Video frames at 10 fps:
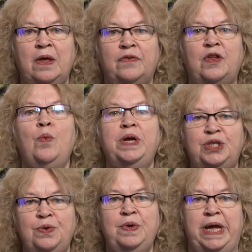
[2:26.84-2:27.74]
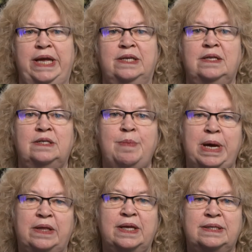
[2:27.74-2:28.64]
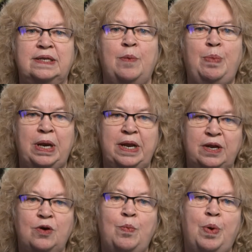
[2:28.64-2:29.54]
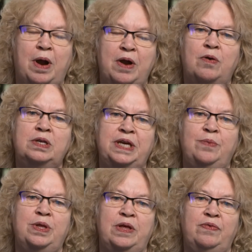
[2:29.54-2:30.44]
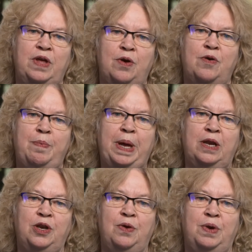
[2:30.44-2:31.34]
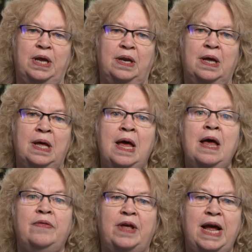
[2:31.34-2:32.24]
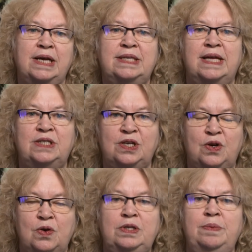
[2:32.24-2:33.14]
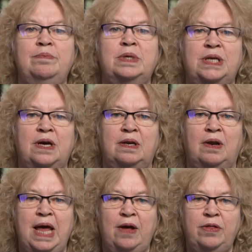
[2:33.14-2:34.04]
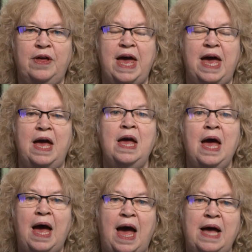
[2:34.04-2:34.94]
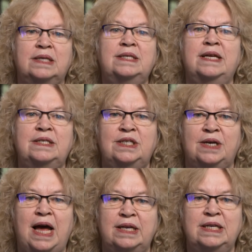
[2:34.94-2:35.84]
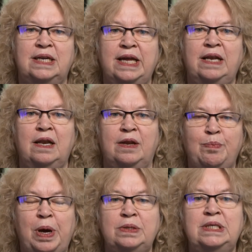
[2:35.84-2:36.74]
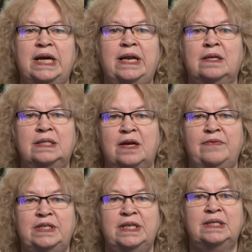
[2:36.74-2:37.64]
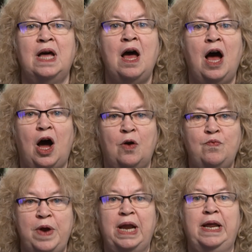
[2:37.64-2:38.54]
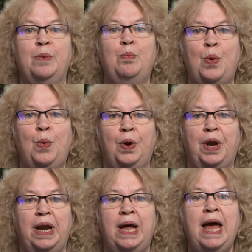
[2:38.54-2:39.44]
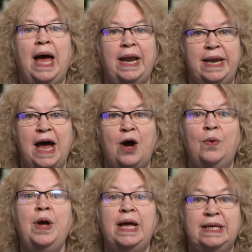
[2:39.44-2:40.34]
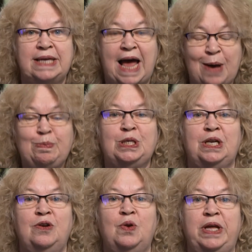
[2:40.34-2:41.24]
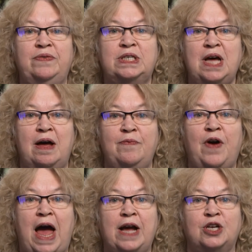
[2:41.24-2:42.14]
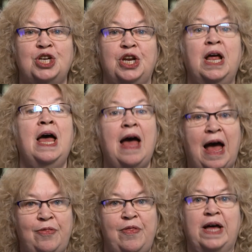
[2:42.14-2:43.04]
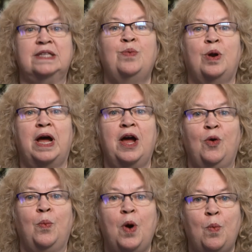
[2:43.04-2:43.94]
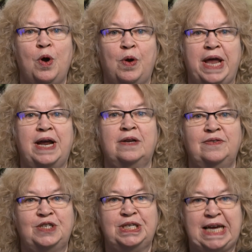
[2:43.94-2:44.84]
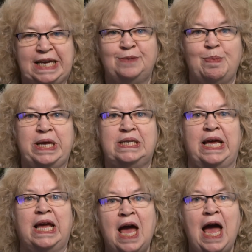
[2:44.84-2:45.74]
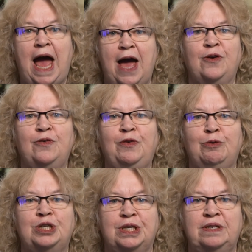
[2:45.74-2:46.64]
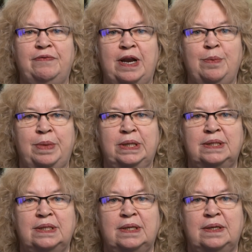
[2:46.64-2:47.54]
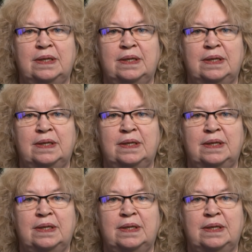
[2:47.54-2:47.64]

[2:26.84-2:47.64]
So we do need to make this a political priority within the European Union, that access to good maternal health care, access to antenatal and postnatal services are really important, and now is absolutely the time for action, and that's what I hope we'll get out of today's meeting and future developments.